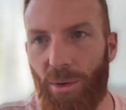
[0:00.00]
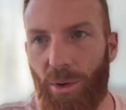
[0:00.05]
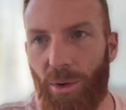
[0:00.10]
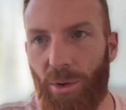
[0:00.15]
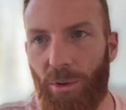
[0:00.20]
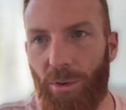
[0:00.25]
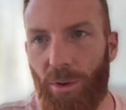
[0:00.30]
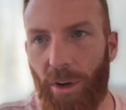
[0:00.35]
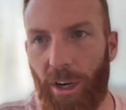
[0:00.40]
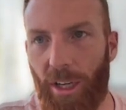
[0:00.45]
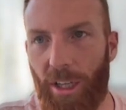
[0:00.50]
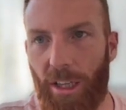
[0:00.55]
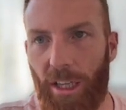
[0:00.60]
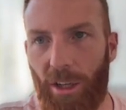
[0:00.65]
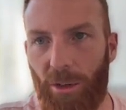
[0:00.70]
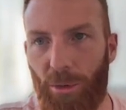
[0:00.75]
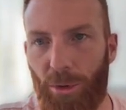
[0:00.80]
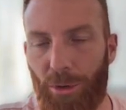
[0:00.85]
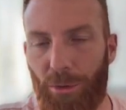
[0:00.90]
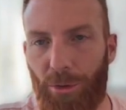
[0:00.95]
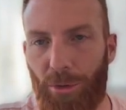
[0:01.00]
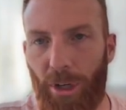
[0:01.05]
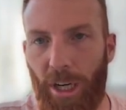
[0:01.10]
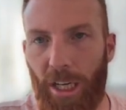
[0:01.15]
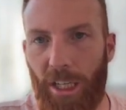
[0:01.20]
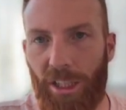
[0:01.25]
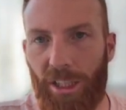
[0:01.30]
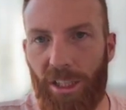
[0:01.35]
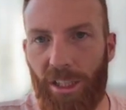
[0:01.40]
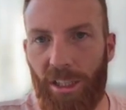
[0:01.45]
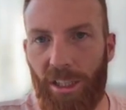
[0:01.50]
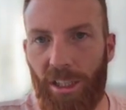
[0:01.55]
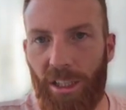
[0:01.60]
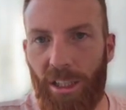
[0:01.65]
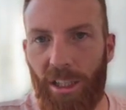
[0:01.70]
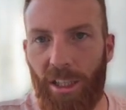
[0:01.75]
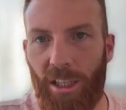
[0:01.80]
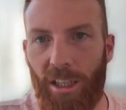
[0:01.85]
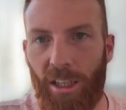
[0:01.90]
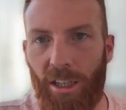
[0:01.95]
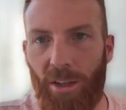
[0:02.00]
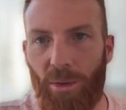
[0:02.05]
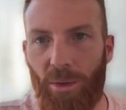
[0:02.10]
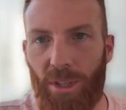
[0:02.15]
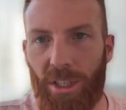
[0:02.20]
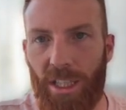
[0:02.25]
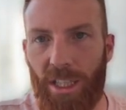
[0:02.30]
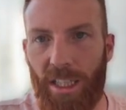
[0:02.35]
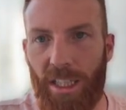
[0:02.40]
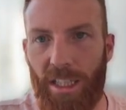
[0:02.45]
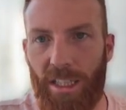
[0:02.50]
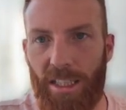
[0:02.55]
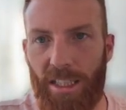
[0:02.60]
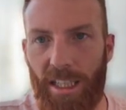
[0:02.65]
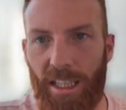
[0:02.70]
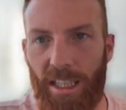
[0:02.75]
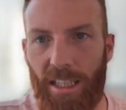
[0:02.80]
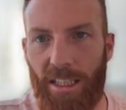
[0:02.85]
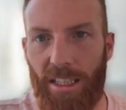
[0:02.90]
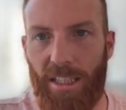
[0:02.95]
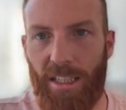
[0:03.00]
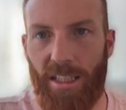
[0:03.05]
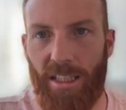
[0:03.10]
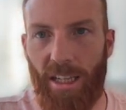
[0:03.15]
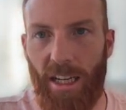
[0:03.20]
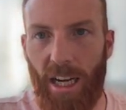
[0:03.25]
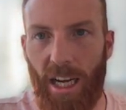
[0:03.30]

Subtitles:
if I click refresh, we see there's this